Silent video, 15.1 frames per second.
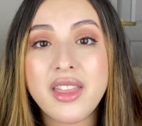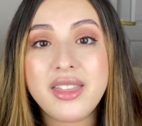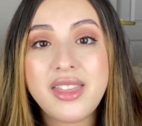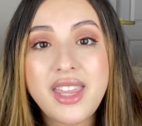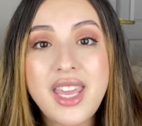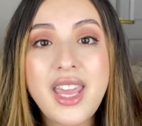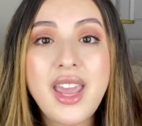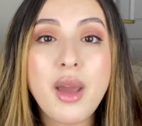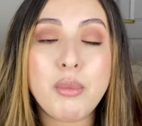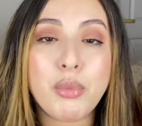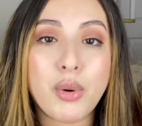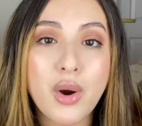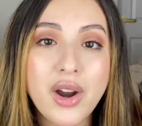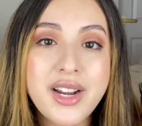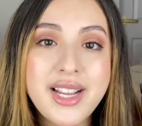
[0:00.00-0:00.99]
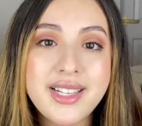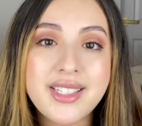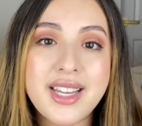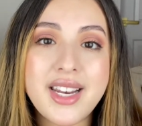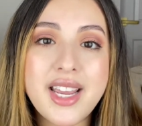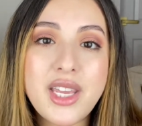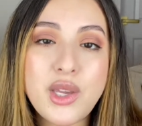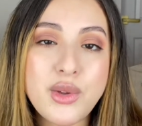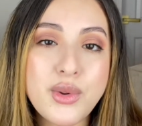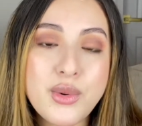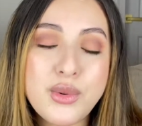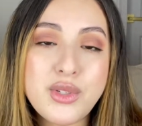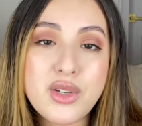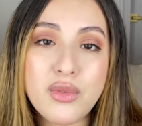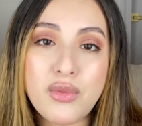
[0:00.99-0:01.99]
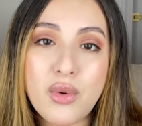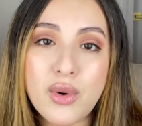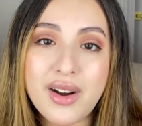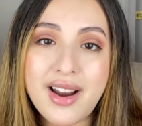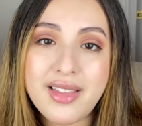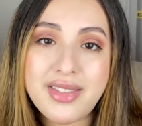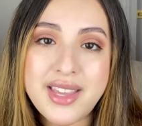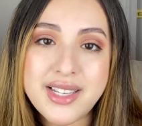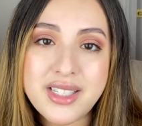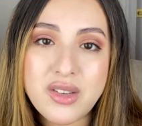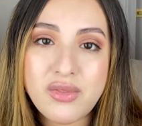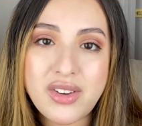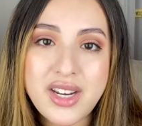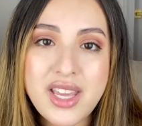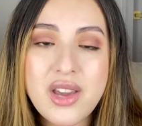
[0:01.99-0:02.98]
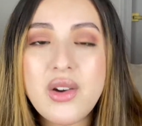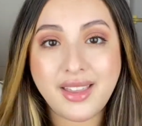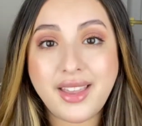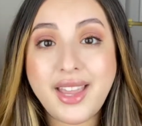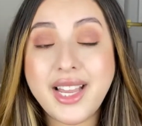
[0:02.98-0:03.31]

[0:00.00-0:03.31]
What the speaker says: the products that I used for this video,